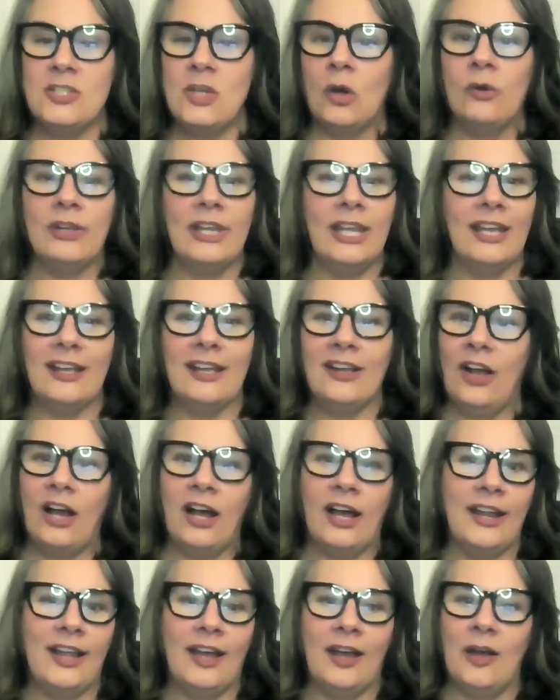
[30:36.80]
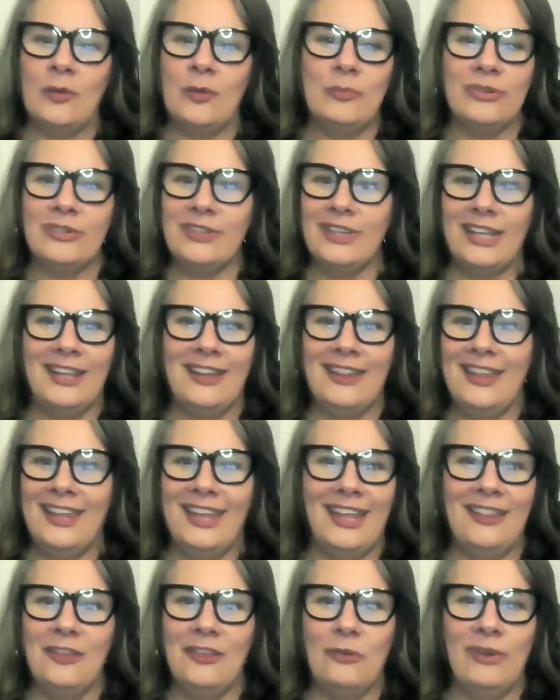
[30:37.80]
Don't get caught up
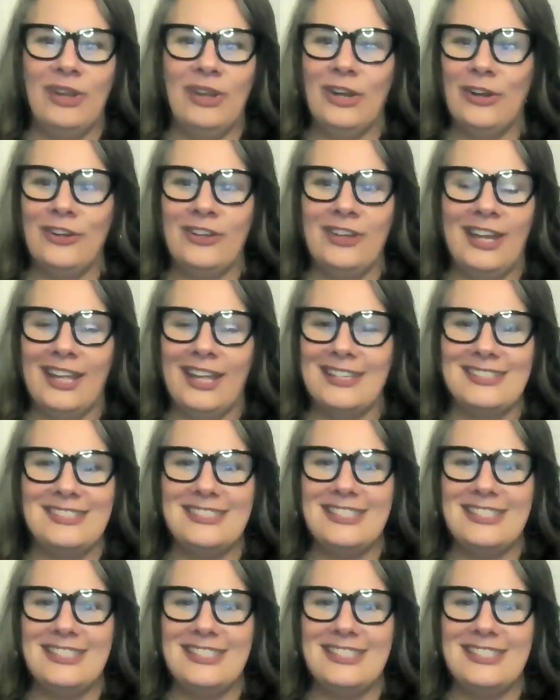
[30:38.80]
in the weirdness.